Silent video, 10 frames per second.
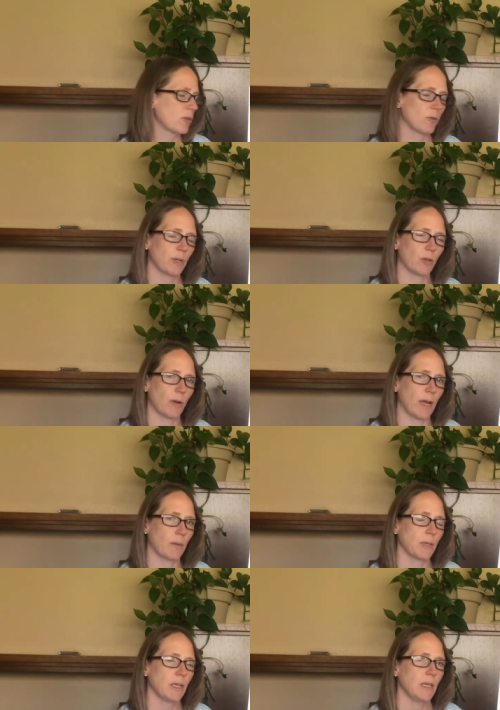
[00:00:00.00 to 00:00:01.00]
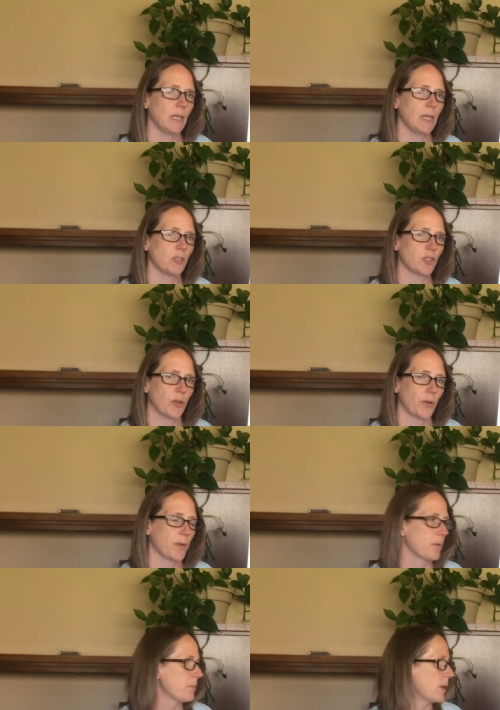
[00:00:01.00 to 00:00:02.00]
hermit crab each
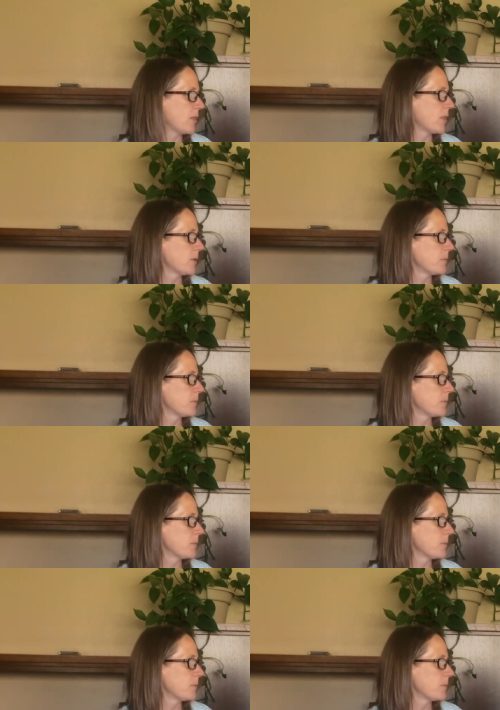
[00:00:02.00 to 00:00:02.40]
month.